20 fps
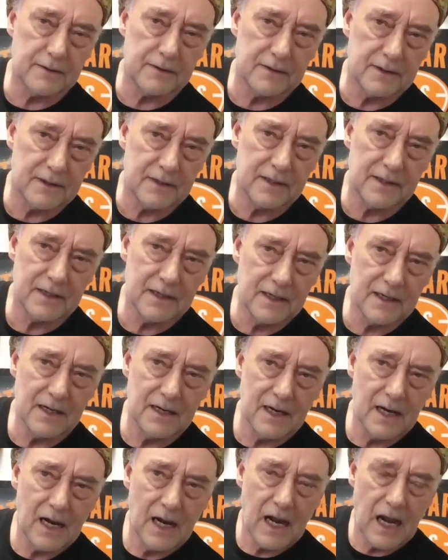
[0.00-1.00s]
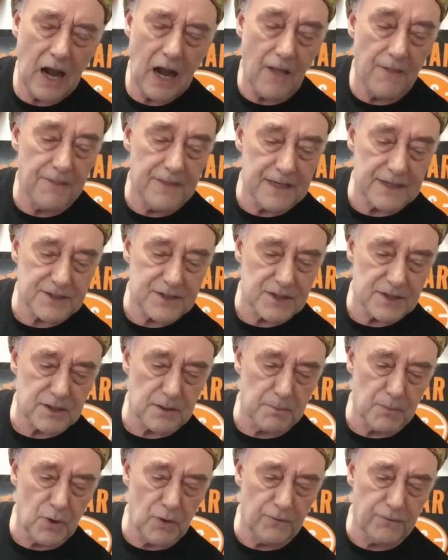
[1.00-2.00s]
And this
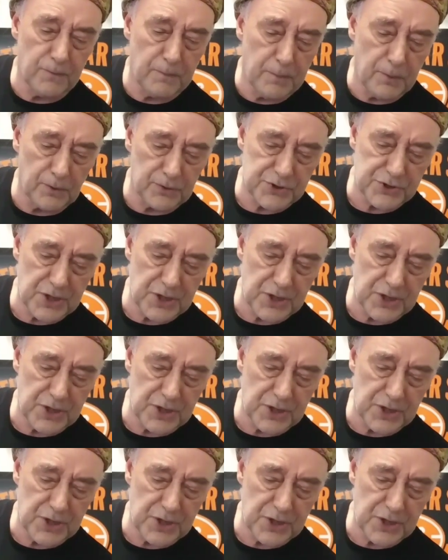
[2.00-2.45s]
is a movable